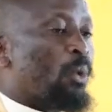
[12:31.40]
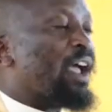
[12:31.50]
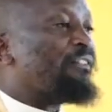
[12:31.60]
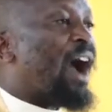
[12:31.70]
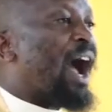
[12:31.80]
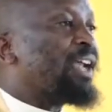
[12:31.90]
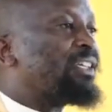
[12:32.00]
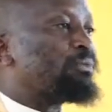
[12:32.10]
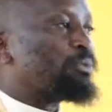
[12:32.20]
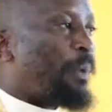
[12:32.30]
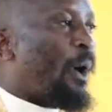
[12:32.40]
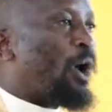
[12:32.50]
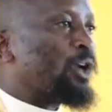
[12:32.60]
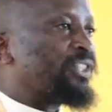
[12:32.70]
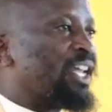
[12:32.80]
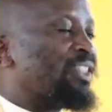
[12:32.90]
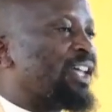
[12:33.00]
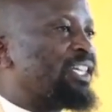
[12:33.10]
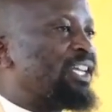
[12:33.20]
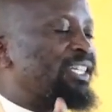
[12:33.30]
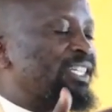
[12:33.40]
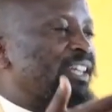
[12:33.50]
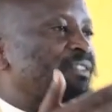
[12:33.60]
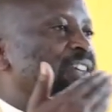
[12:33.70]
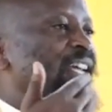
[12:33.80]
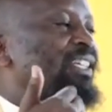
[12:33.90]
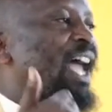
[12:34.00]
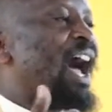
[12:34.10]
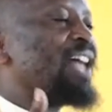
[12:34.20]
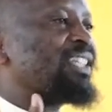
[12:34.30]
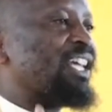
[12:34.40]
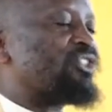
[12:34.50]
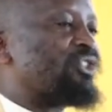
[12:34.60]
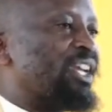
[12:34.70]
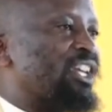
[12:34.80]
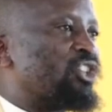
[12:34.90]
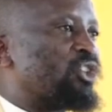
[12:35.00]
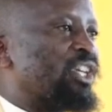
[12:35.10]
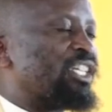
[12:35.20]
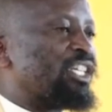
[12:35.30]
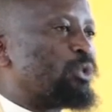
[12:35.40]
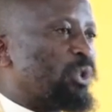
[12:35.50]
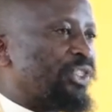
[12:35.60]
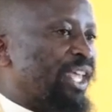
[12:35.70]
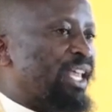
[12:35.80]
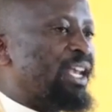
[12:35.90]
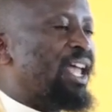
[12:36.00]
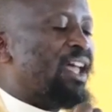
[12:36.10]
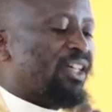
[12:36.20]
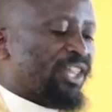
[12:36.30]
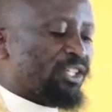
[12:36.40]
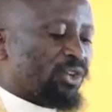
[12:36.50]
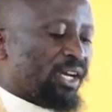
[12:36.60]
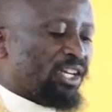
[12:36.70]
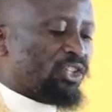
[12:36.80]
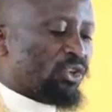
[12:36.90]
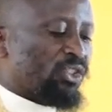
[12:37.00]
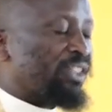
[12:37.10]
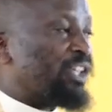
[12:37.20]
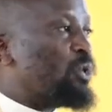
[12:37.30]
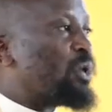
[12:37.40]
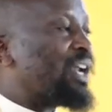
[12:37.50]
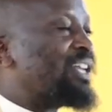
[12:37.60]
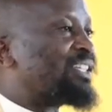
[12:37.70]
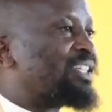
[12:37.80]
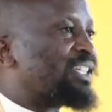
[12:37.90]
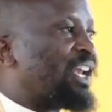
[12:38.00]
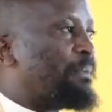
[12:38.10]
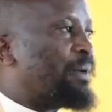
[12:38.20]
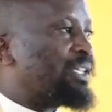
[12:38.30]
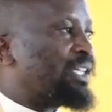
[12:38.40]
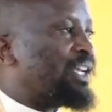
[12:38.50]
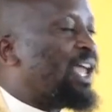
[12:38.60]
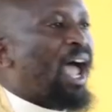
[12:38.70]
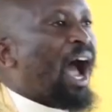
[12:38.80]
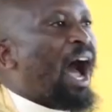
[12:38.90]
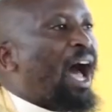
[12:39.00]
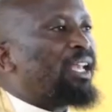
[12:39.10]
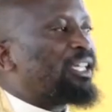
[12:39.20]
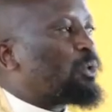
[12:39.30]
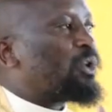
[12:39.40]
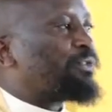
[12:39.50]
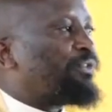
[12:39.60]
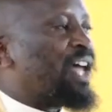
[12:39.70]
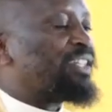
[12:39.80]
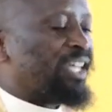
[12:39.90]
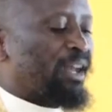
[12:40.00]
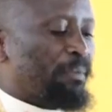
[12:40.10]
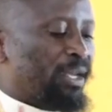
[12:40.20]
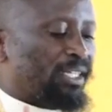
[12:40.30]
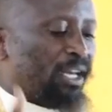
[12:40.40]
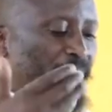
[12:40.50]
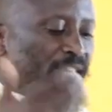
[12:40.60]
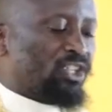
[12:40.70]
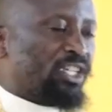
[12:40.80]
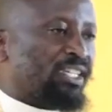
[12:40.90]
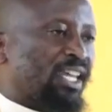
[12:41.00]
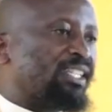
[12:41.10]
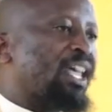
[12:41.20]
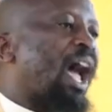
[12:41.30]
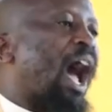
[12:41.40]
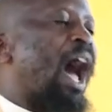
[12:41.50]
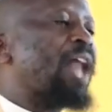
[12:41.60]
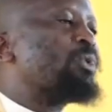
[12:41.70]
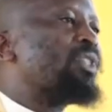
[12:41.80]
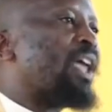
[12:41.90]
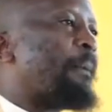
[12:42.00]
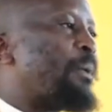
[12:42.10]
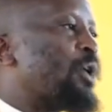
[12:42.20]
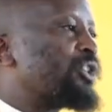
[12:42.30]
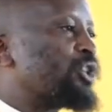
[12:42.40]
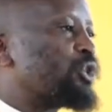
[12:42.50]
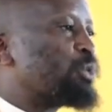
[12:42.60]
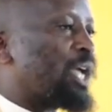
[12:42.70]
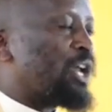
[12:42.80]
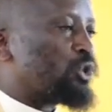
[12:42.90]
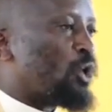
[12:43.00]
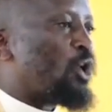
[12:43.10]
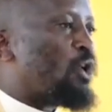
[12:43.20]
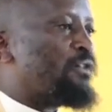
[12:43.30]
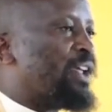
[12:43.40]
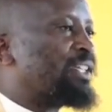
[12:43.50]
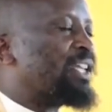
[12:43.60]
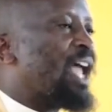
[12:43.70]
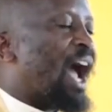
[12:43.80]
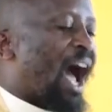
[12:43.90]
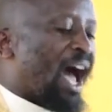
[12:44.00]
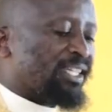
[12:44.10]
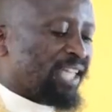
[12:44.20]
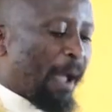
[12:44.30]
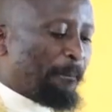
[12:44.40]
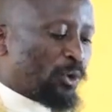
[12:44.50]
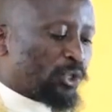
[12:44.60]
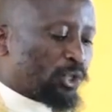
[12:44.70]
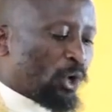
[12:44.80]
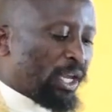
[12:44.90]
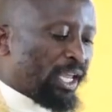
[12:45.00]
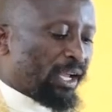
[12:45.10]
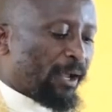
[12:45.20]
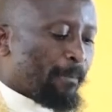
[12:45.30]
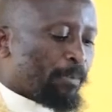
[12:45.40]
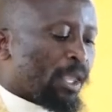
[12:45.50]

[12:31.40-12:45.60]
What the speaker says: We have heard Paul saying that he received it as a tradition. It is within the tradition that the Eucharist is celebrated, and it was first celebrated by Jesus and with the apostles. We can talk of it as apostolic.